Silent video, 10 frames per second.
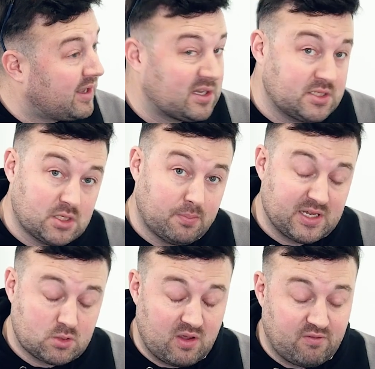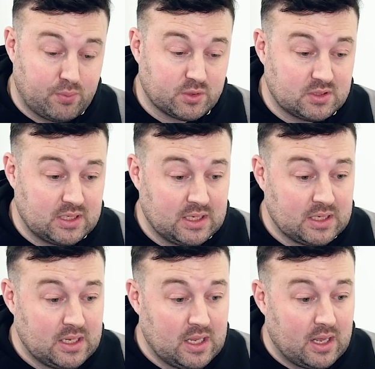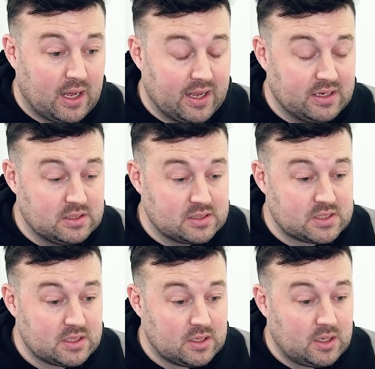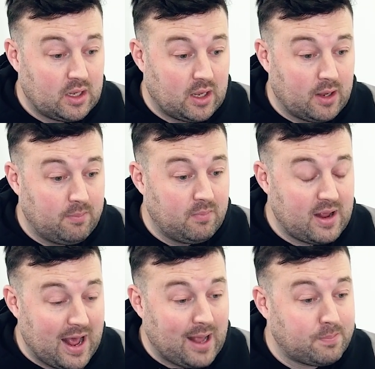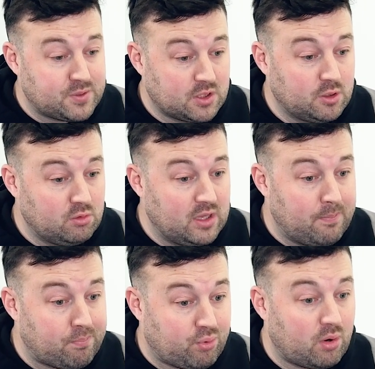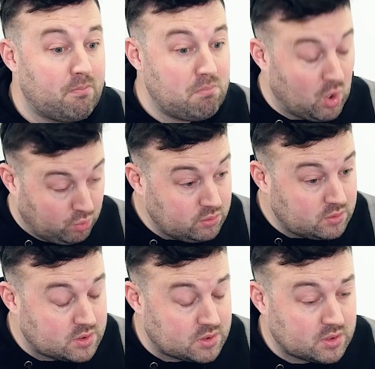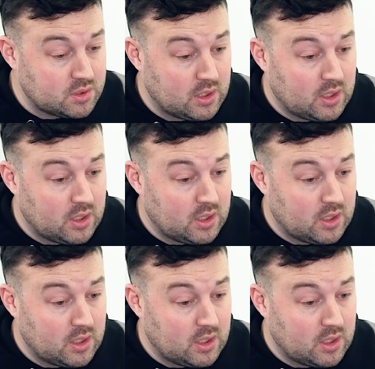I guess is the best way of putting it, and absolutely promotes